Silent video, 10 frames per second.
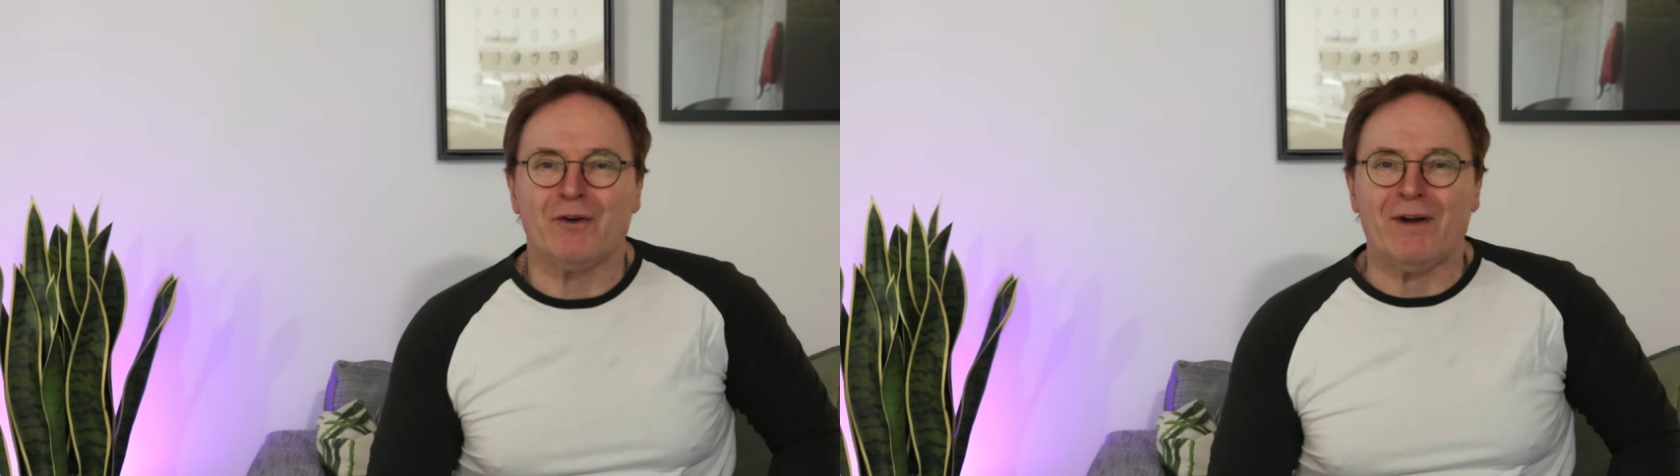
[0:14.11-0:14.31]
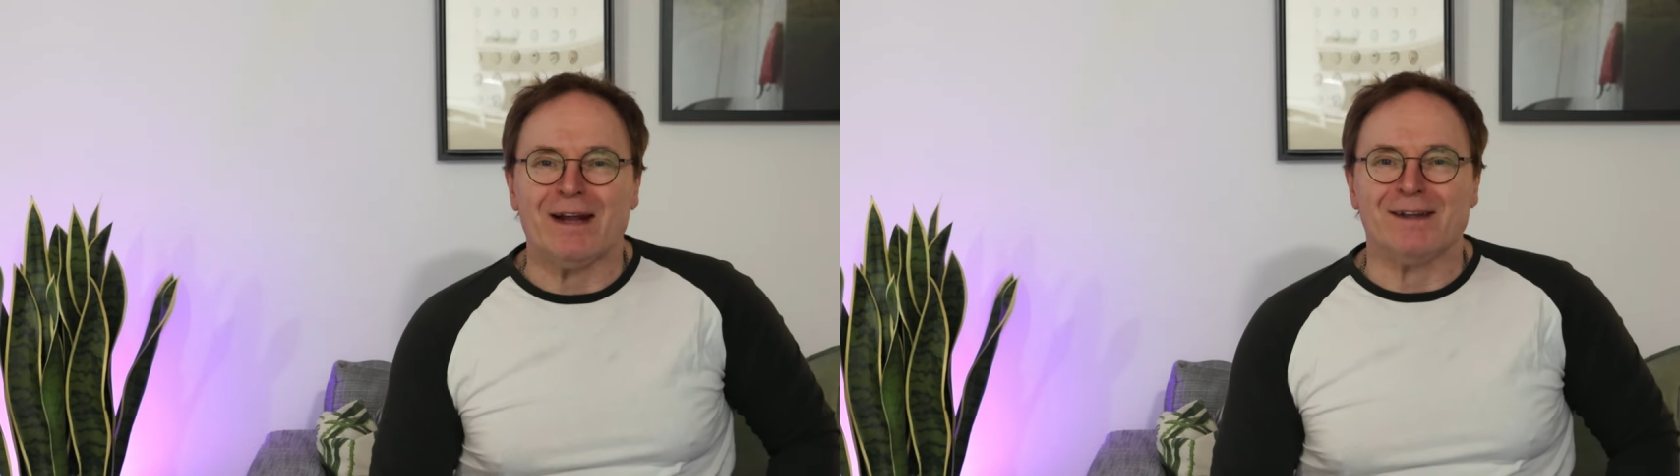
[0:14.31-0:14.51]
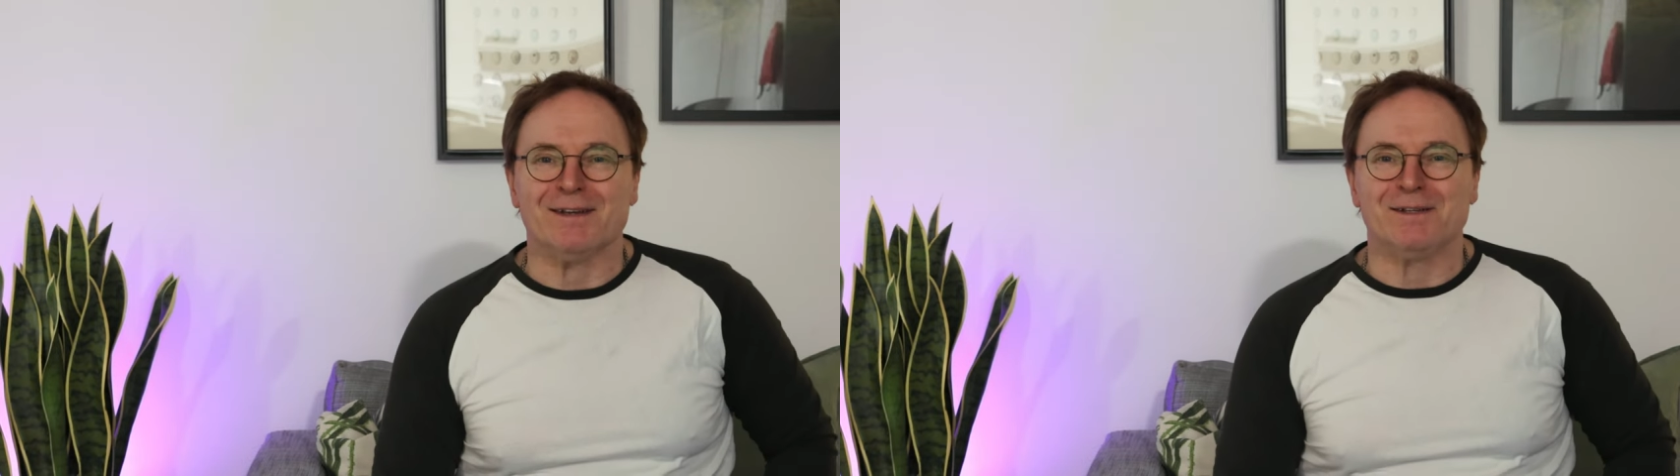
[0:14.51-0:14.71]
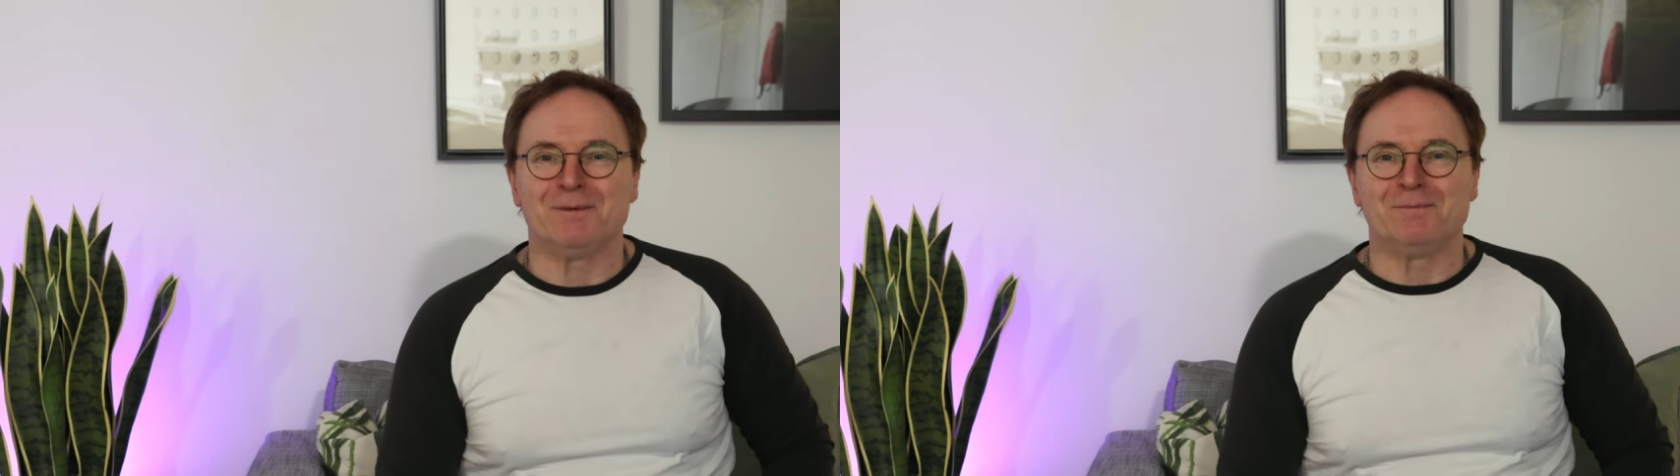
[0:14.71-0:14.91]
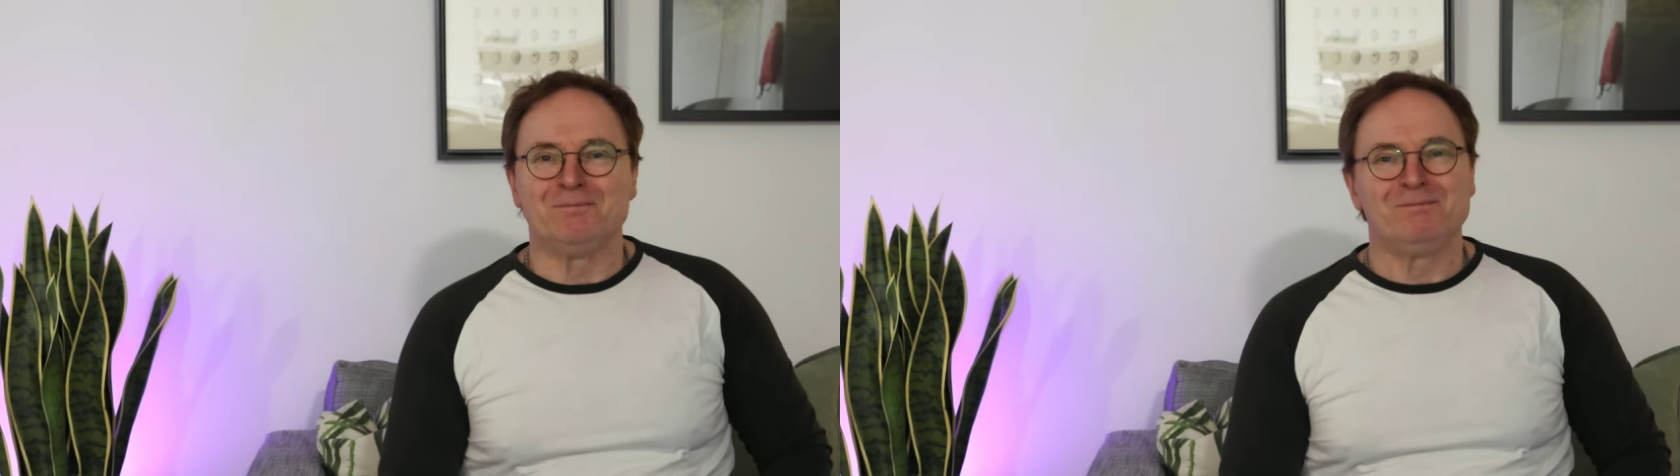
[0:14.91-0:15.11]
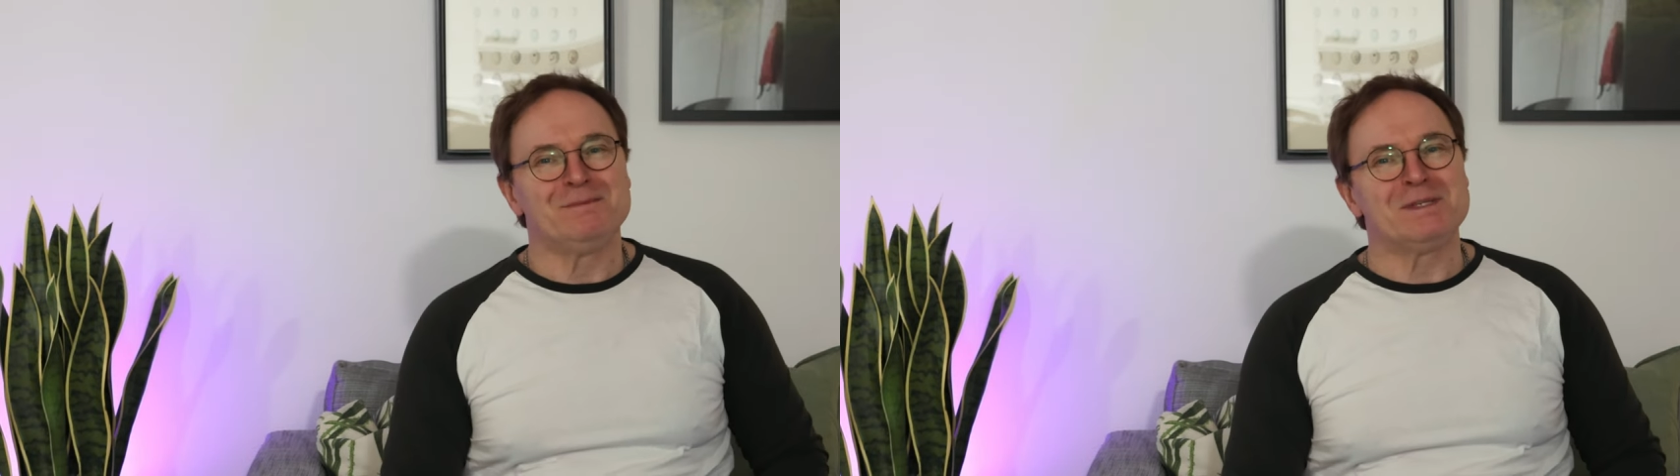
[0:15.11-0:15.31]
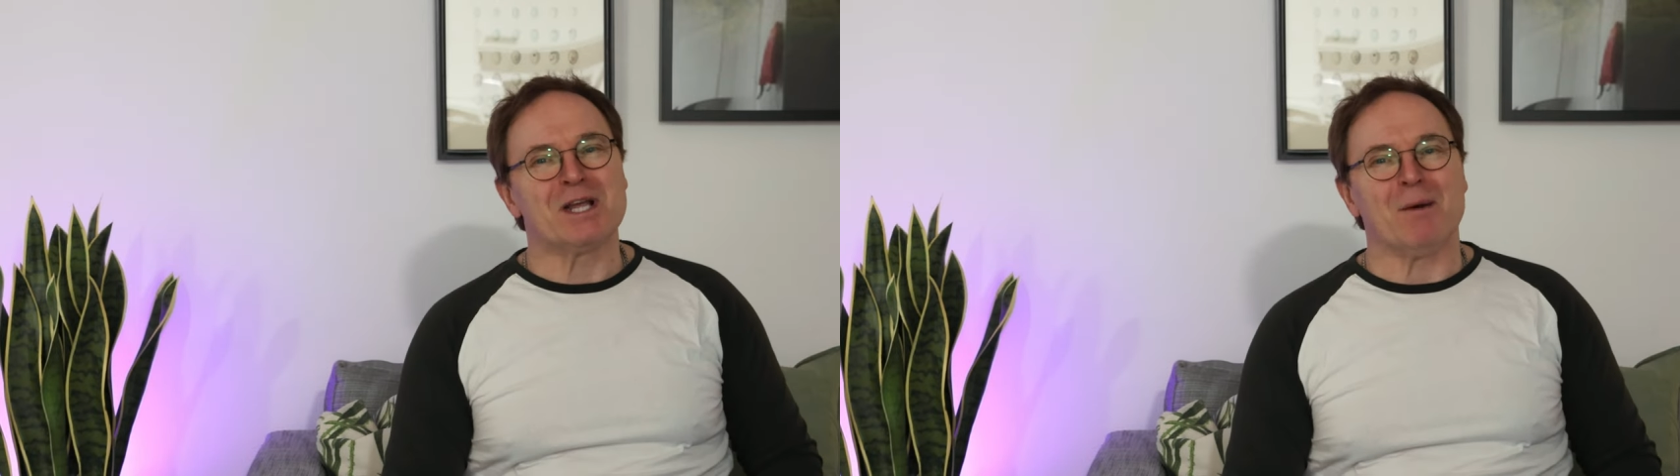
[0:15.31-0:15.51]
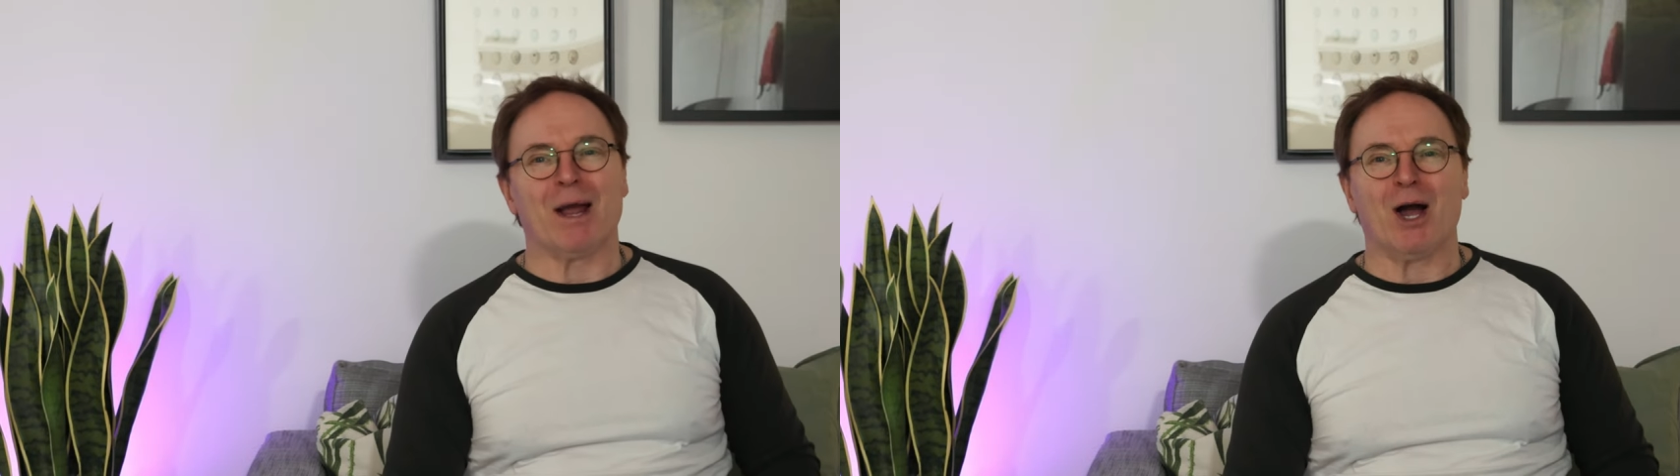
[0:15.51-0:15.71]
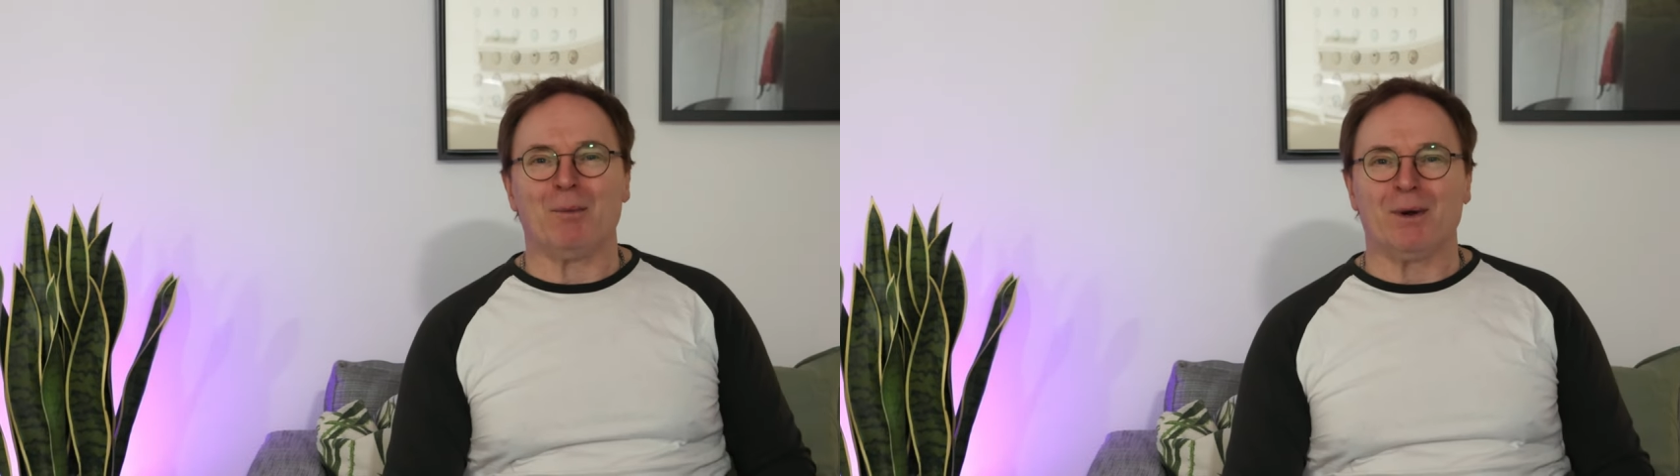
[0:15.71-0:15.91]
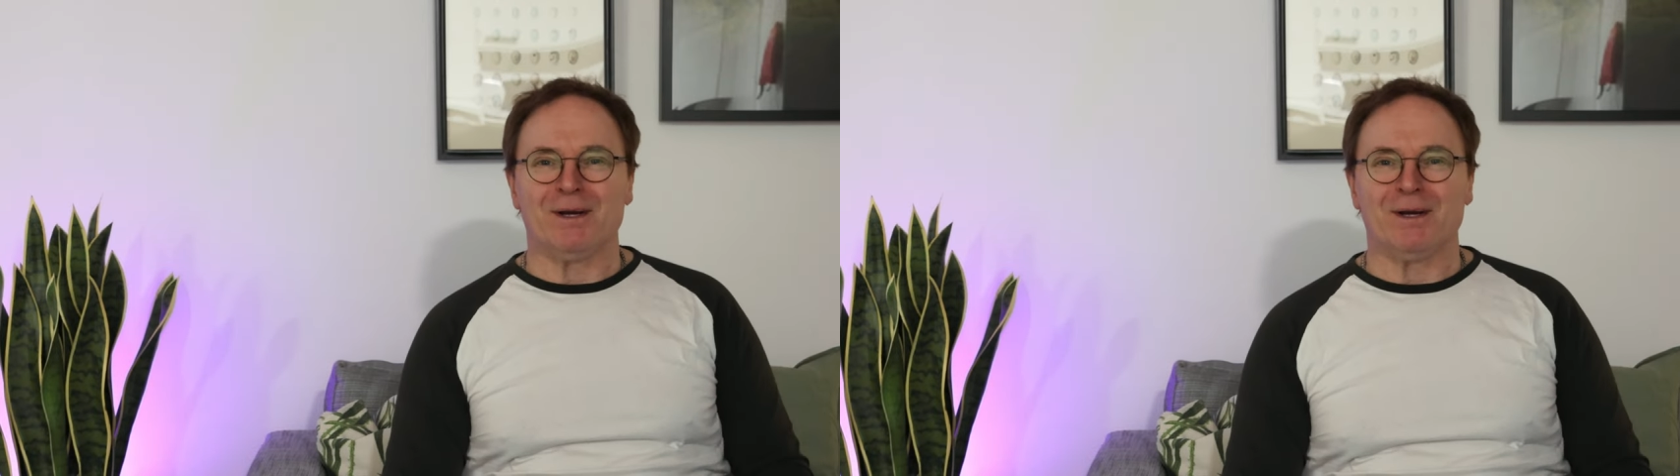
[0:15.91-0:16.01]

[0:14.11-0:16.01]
Director. It's coming up.